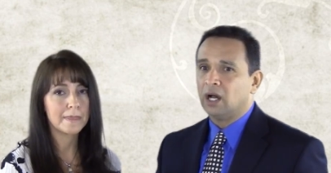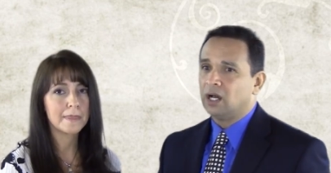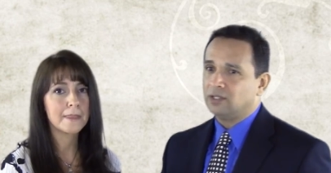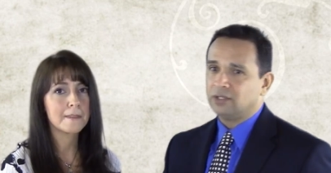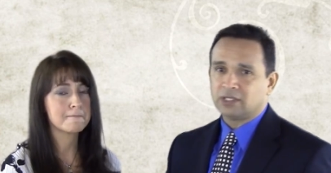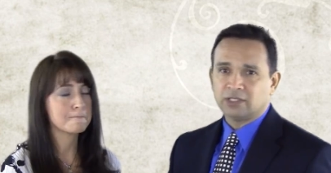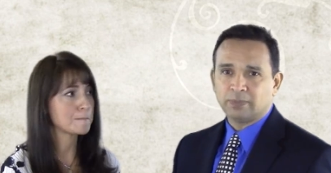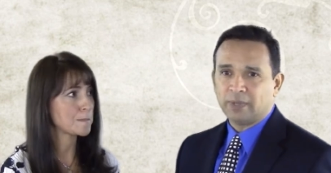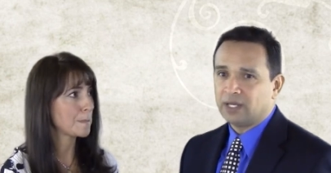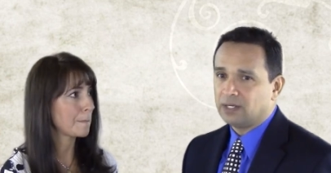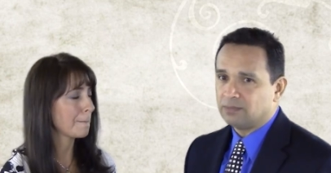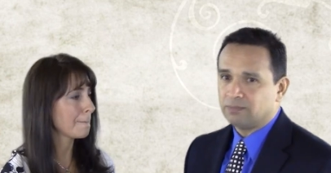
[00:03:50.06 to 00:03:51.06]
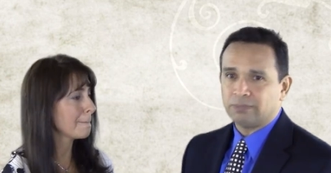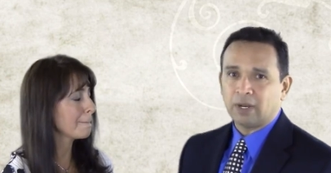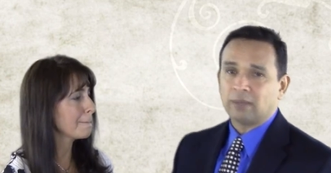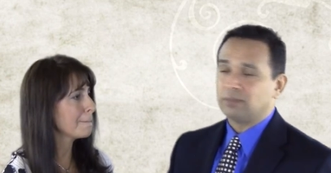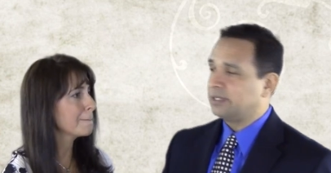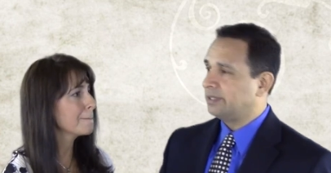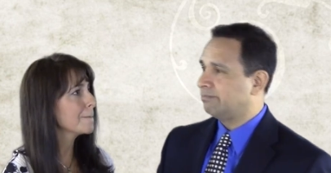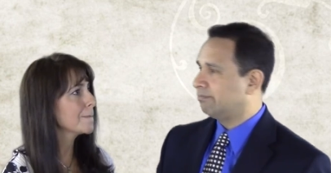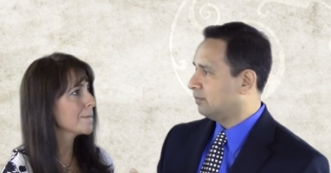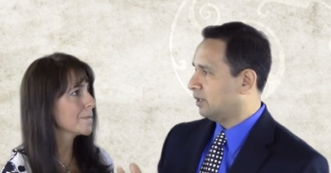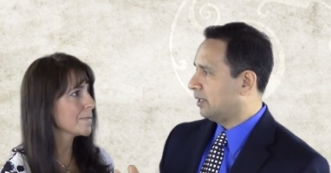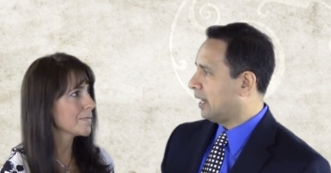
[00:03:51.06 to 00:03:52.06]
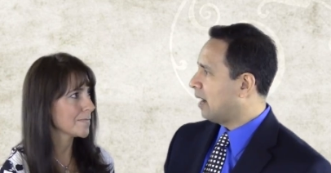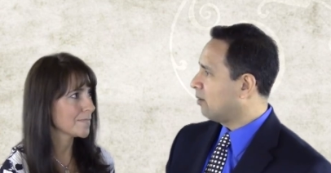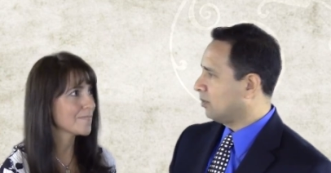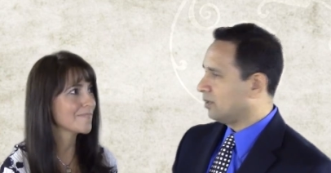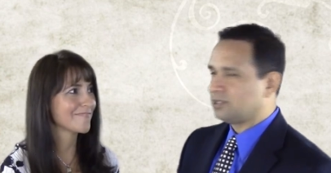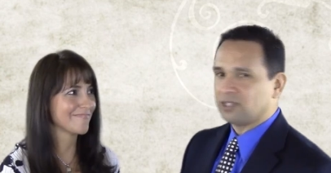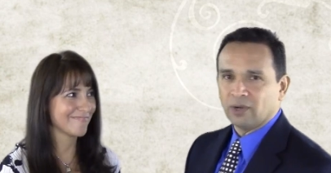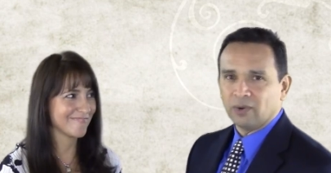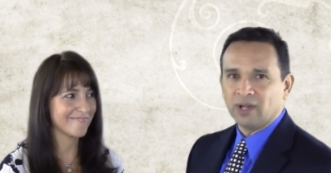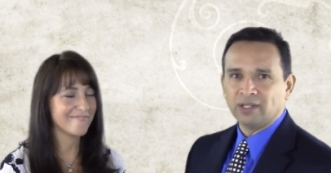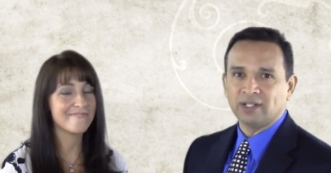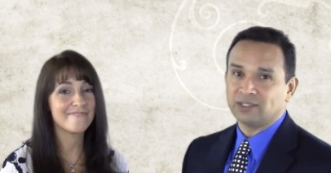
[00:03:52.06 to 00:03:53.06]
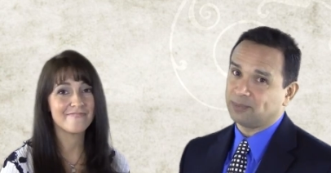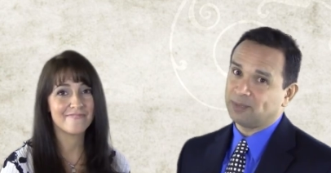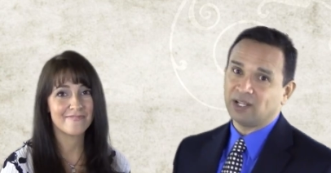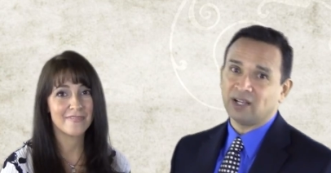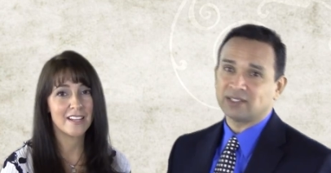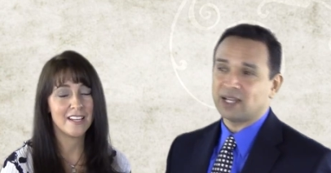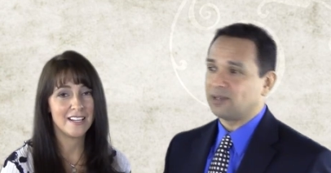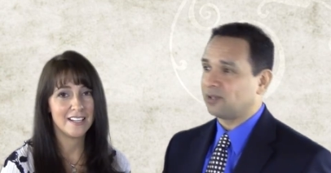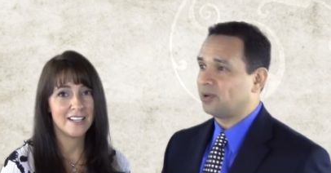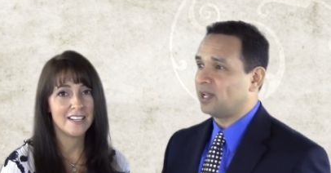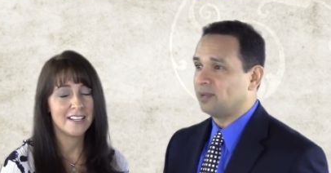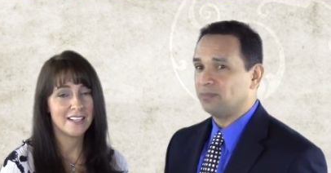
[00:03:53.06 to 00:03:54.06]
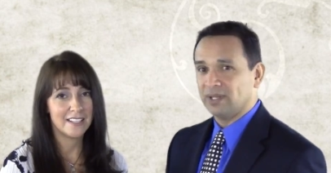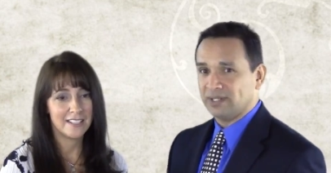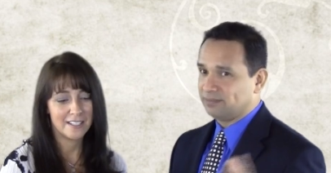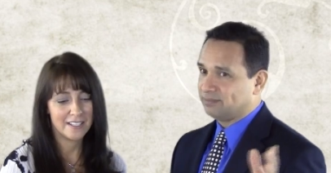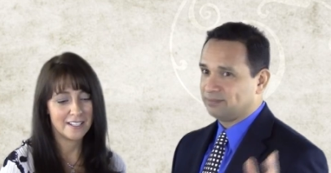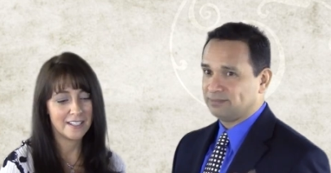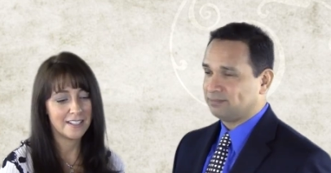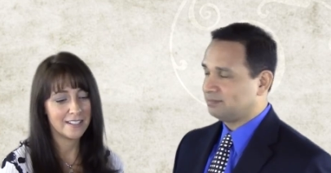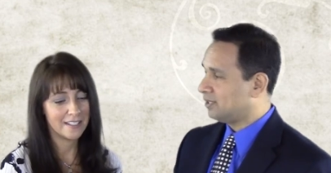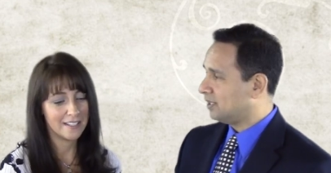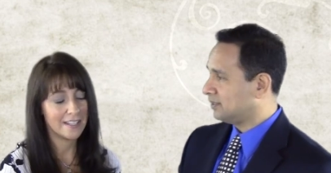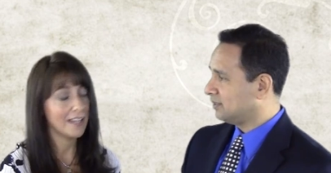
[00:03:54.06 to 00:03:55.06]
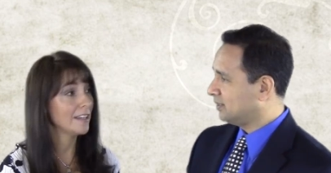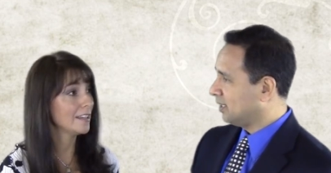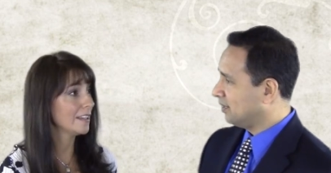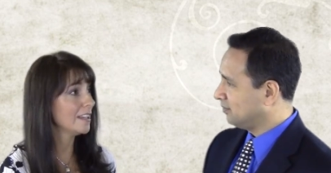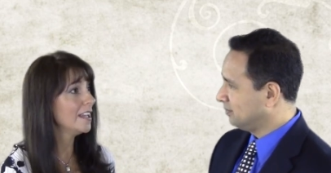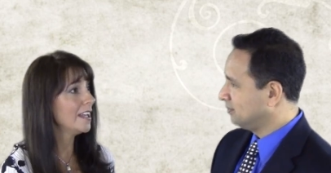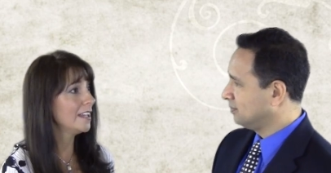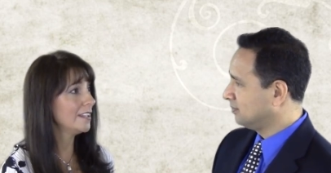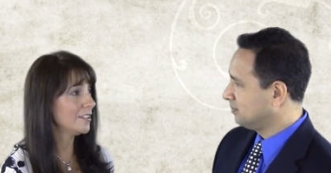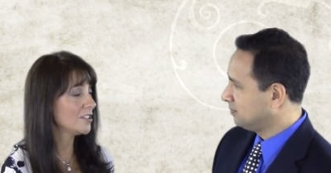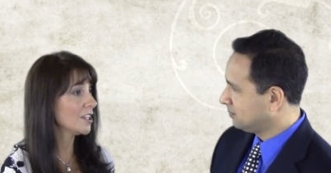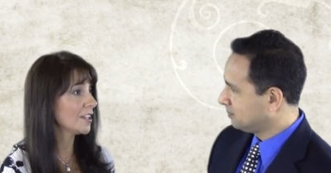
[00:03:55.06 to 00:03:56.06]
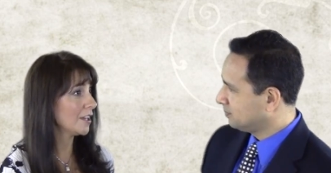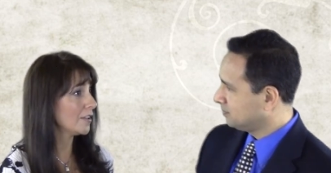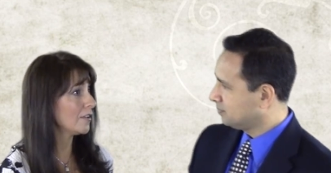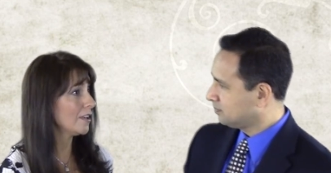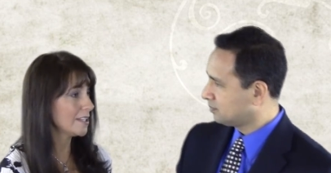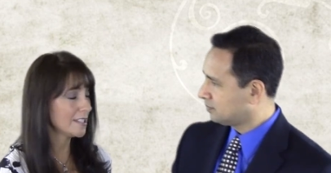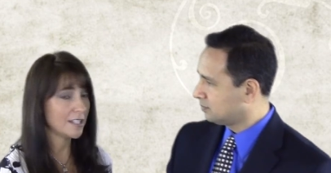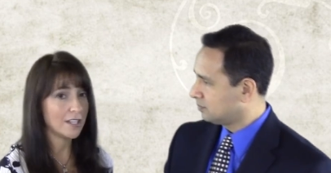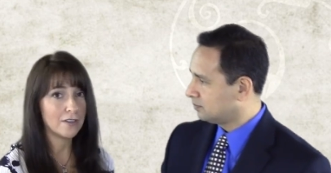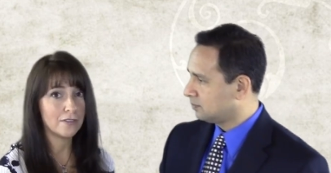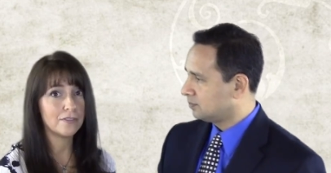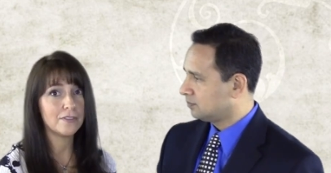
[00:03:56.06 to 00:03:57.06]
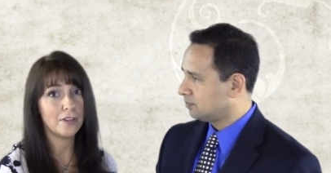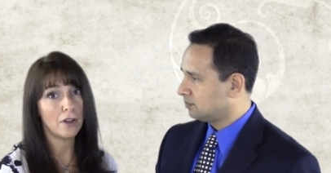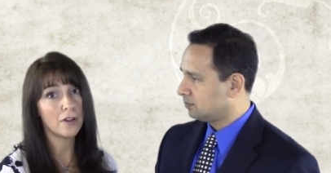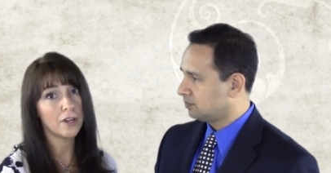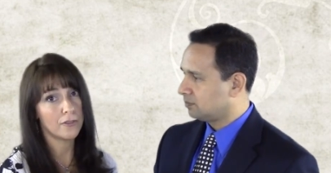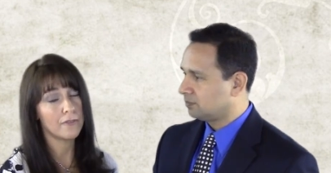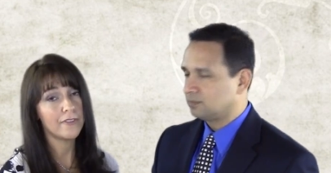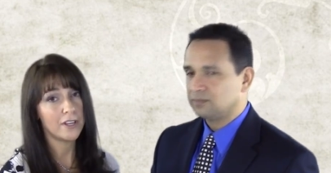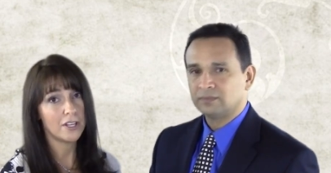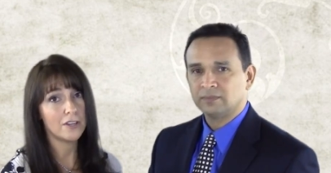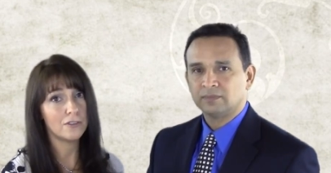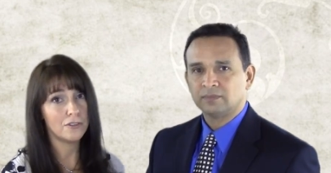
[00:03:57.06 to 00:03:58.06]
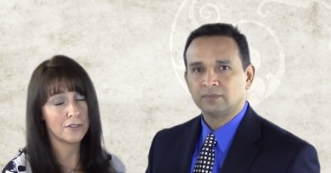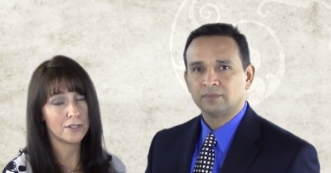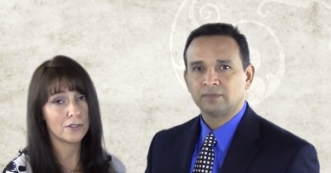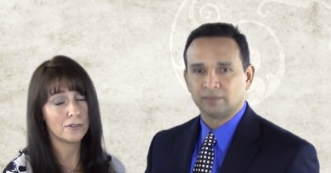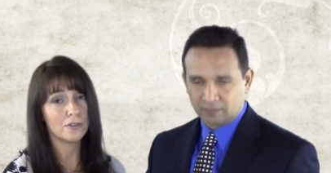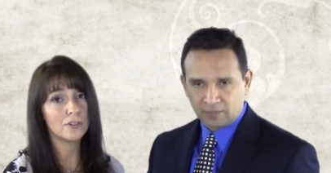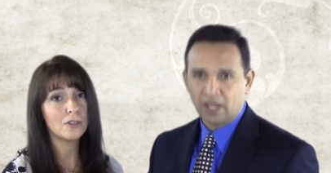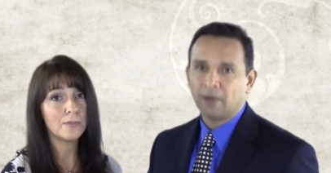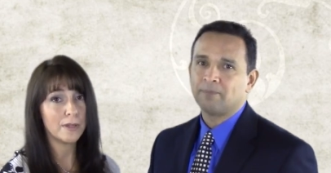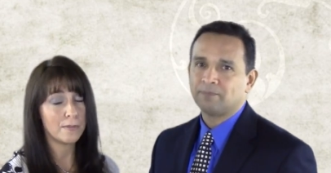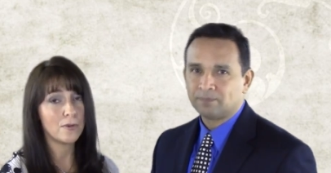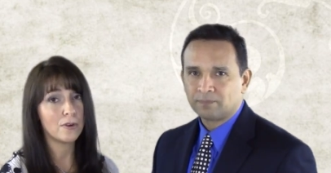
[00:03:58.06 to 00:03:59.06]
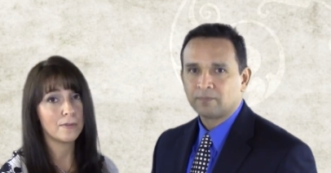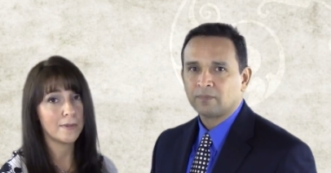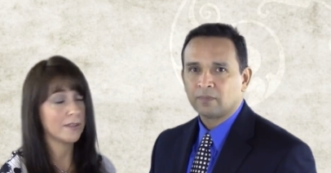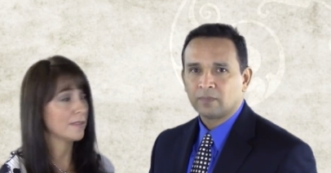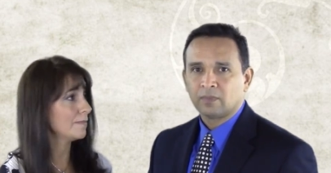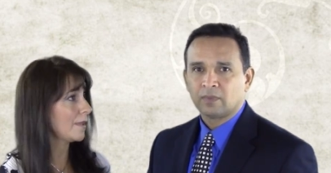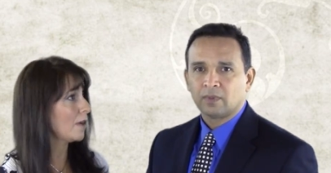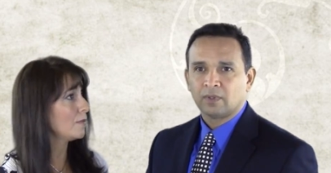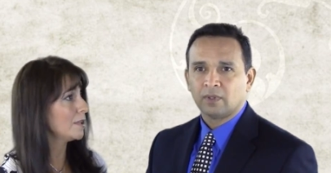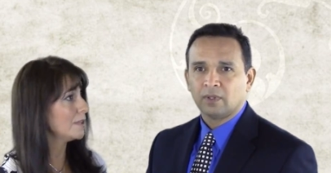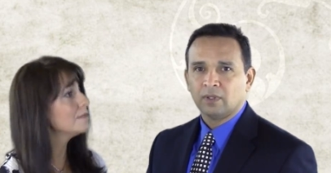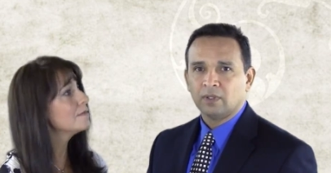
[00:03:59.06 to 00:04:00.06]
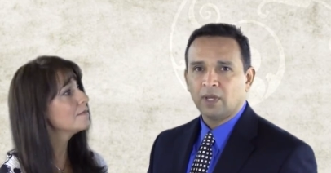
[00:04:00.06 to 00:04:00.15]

Speaker 1: Uh, you can spend probably, what, an hour or so on there. It took me a long time to create it, but tons of stuff.
Speaker 2: And check out our SEO, our other video, and you can learn a little Yeah. bit more about how we.